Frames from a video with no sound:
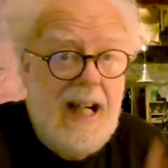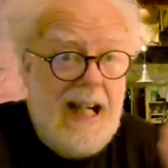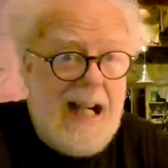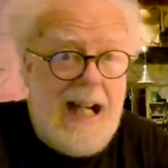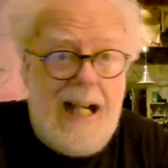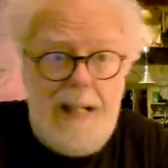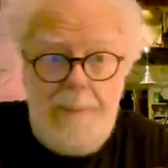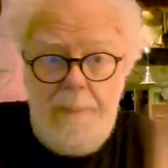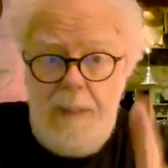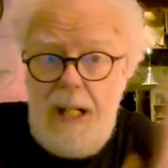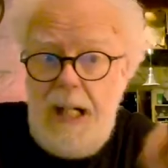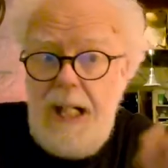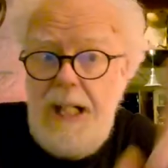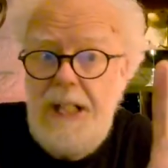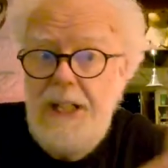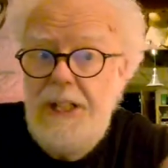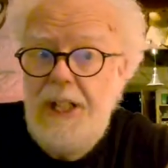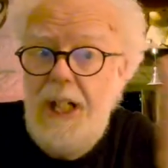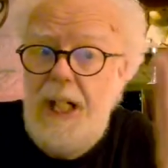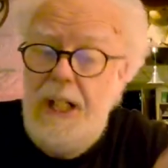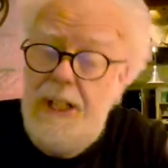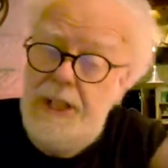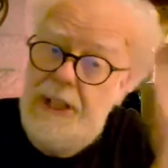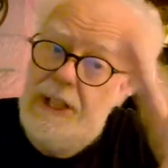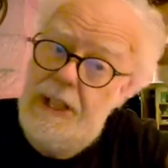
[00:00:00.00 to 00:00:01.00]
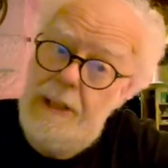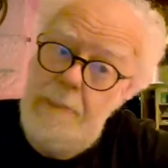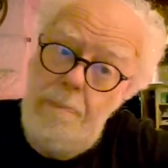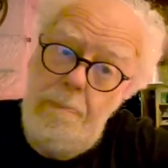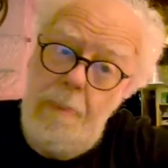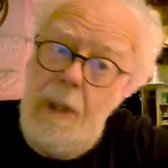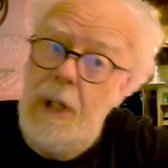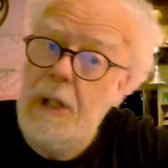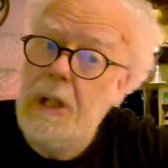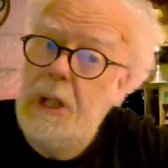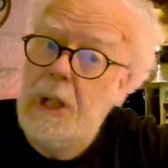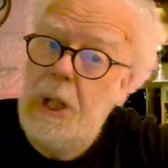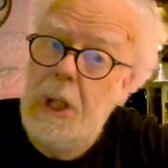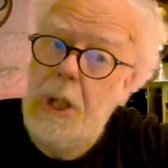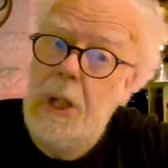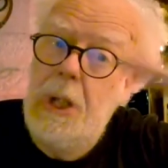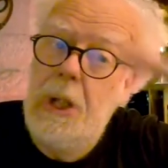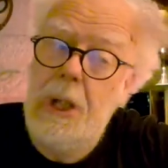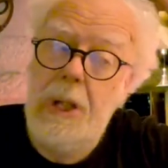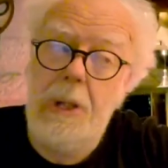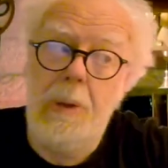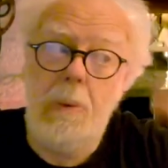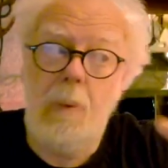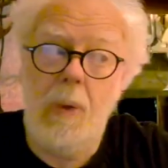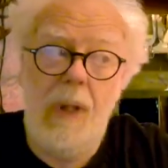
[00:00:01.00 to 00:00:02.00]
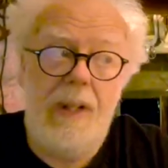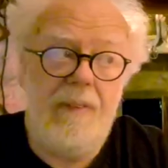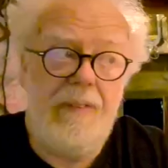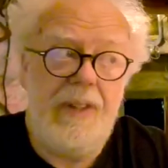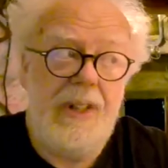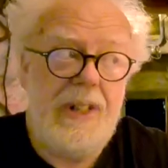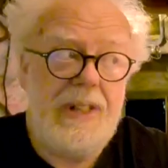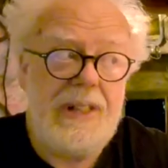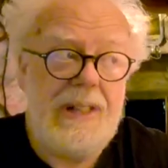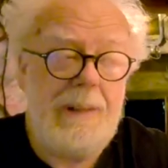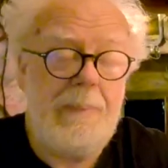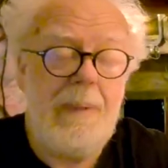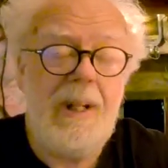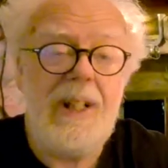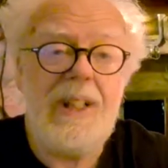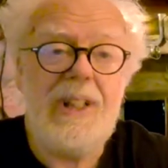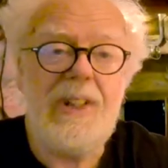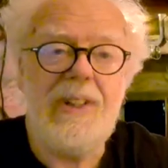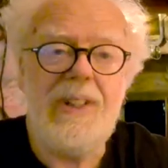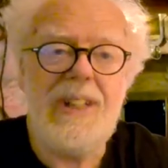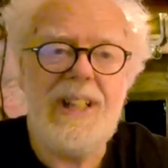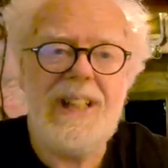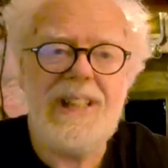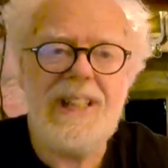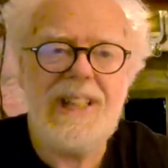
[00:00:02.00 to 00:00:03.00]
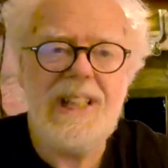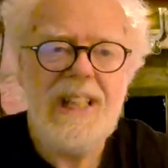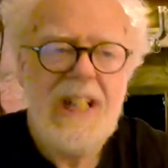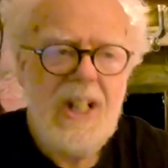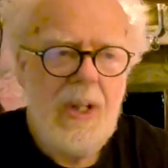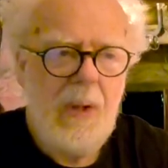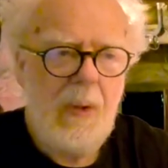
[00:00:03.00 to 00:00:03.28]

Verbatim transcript: am I a uh, debunker, whatever a debunker is,